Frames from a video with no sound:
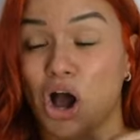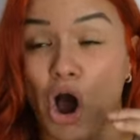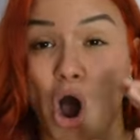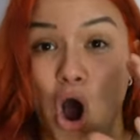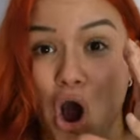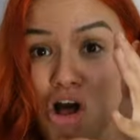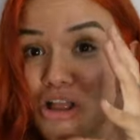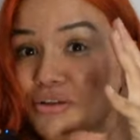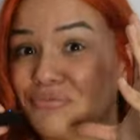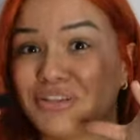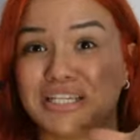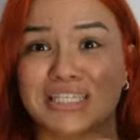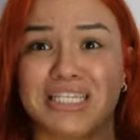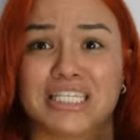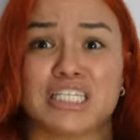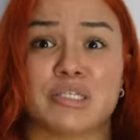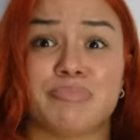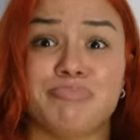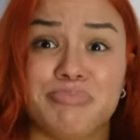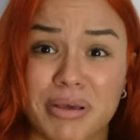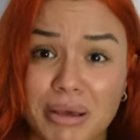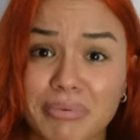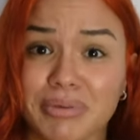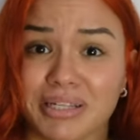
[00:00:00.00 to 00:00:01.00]
All of this
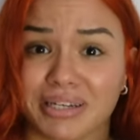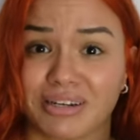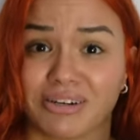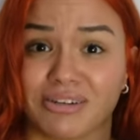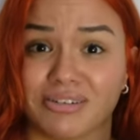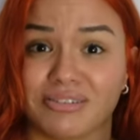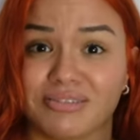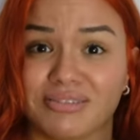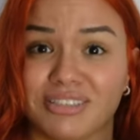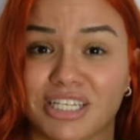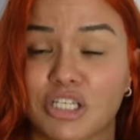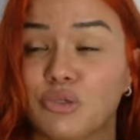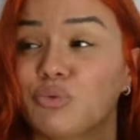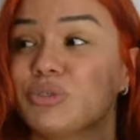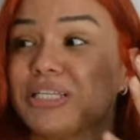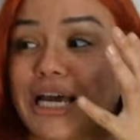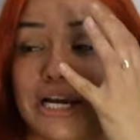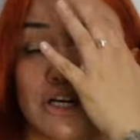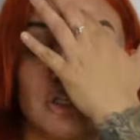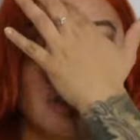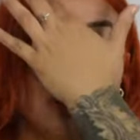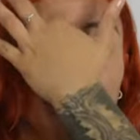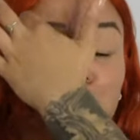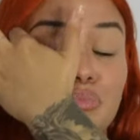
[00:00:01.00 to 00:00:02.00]
is biblical. This was
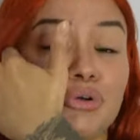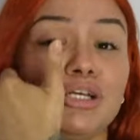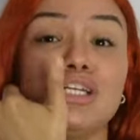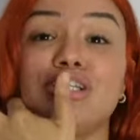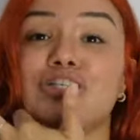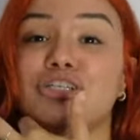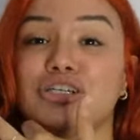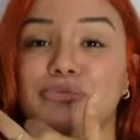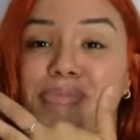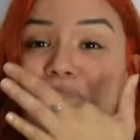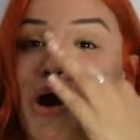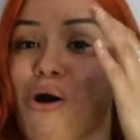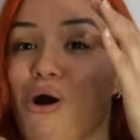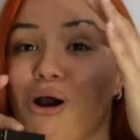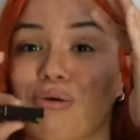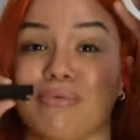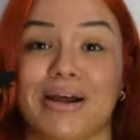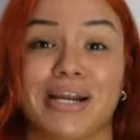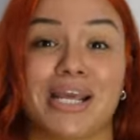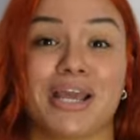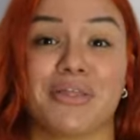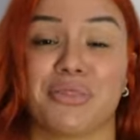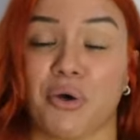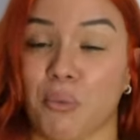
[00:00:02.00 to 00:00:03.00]
actually preached about
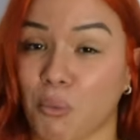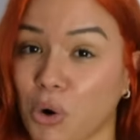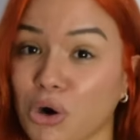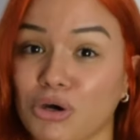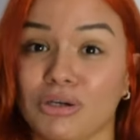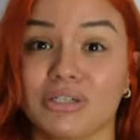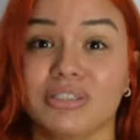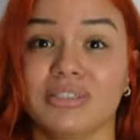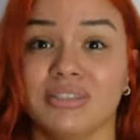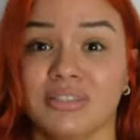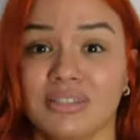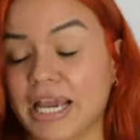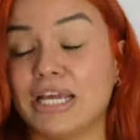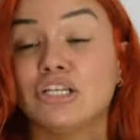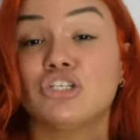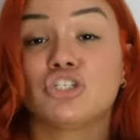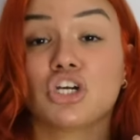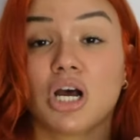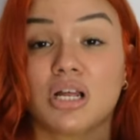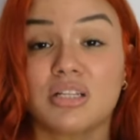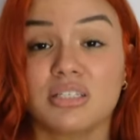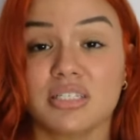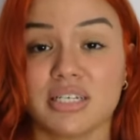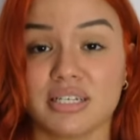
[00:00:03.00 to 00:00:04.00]
already in the Word. In
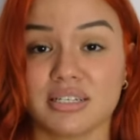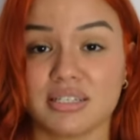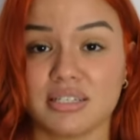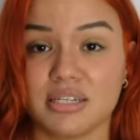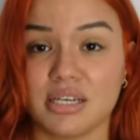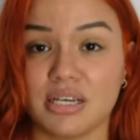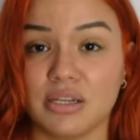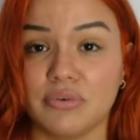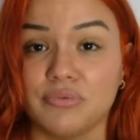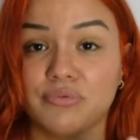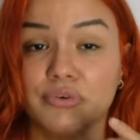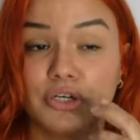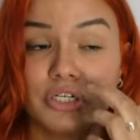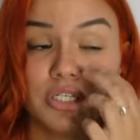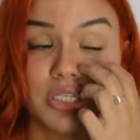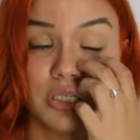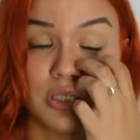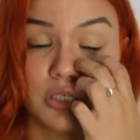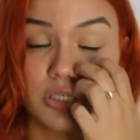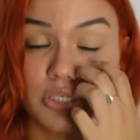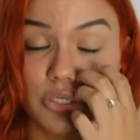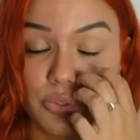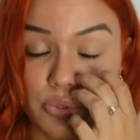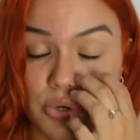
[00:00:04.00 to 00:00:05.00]
John 16,
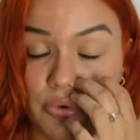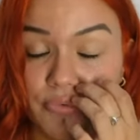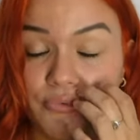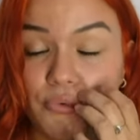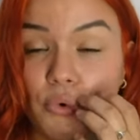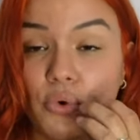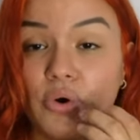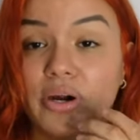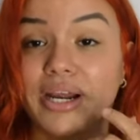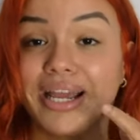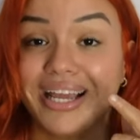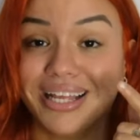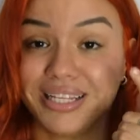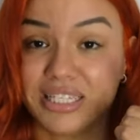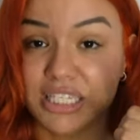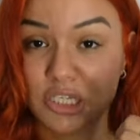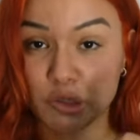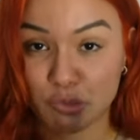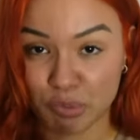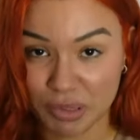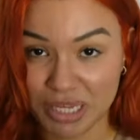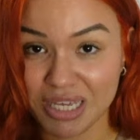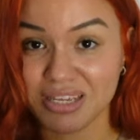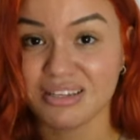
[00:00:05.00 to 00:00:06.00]
verses 2 to 4, it
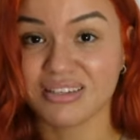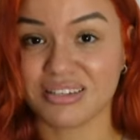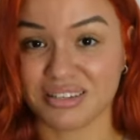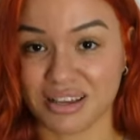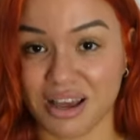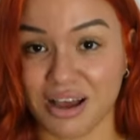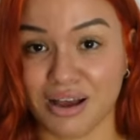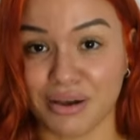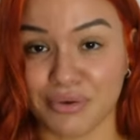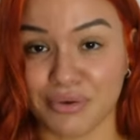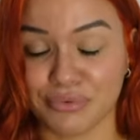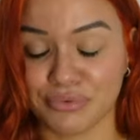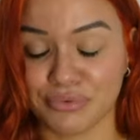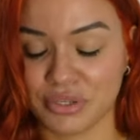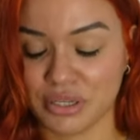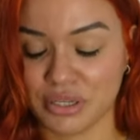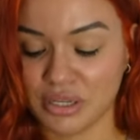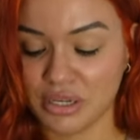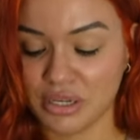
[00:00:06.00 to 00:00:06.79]
speaks of